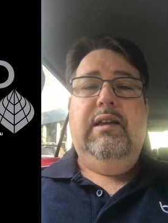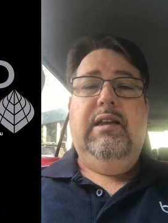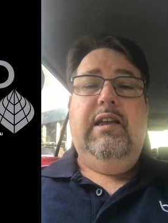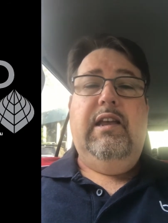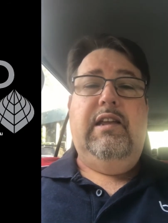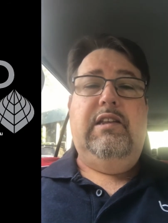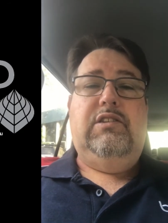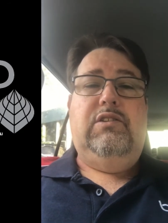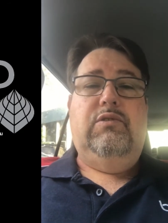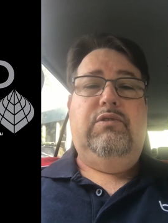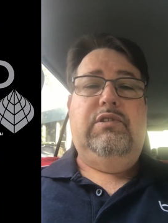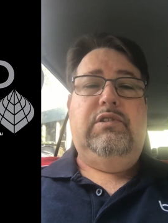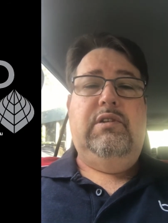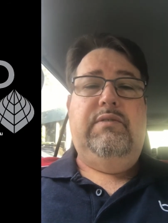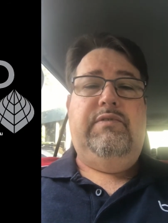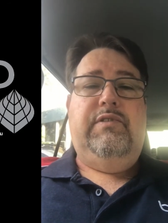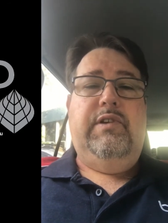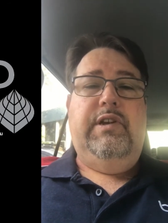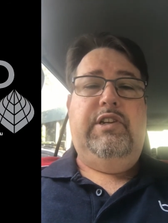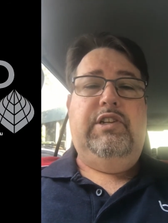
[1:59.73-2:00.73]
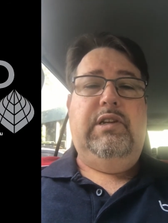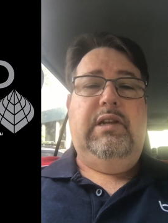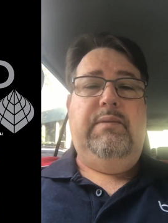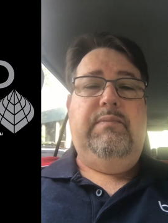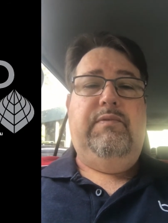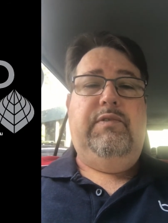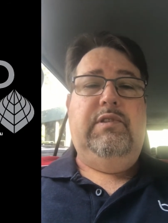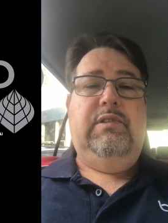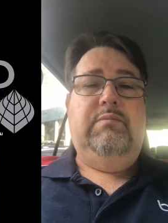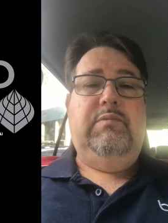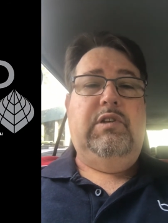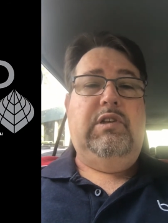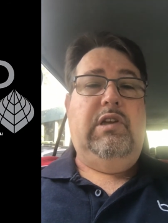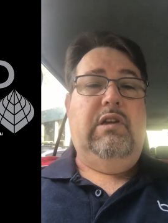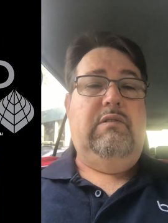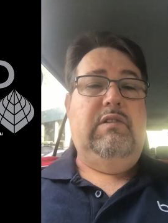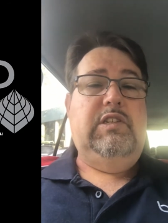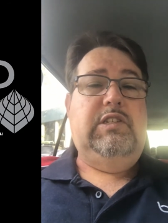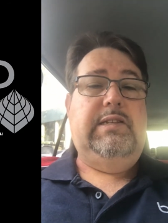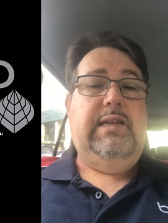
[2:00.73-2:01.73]
It's also very cheap for them to go
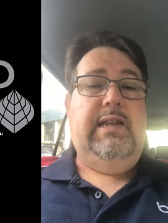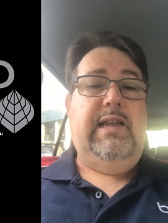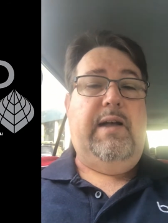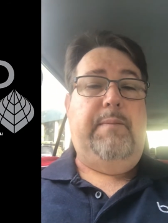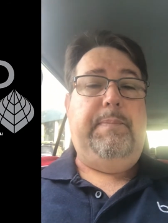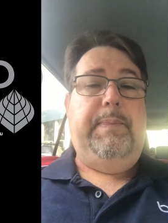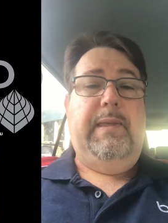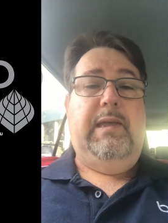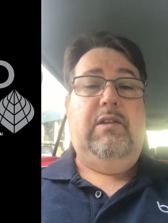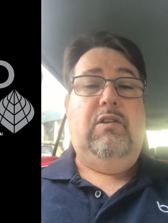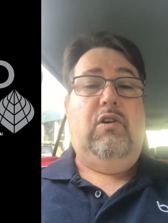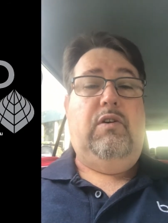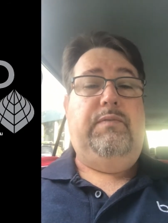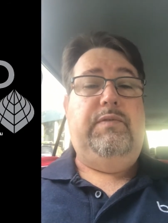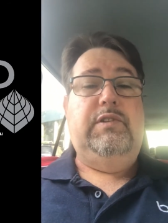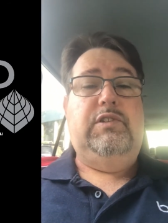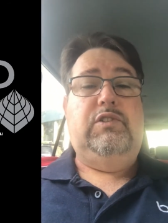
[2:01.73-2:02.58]
and set up an Office